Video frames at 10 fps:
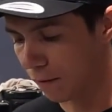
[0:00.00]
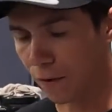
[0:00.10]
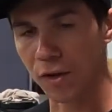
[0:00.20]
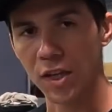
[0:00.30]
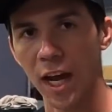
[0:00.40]

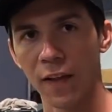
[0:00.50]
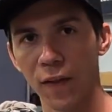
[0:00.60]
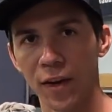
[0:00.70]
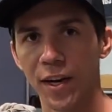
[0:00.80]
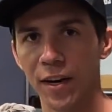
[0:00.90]
first-hand
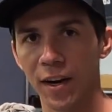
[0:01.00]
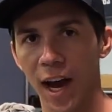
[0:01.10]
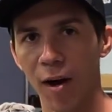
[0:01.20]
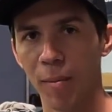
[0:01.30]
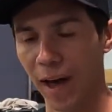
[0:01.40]
look here at
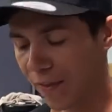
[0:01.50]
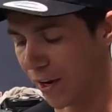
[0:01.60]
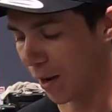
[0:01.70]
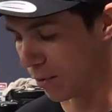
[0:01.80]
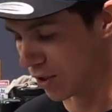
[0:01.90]
how bad the
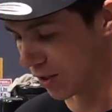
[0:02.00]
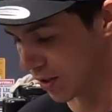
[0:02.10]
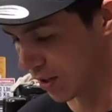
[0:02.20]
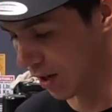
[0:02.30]
damage is.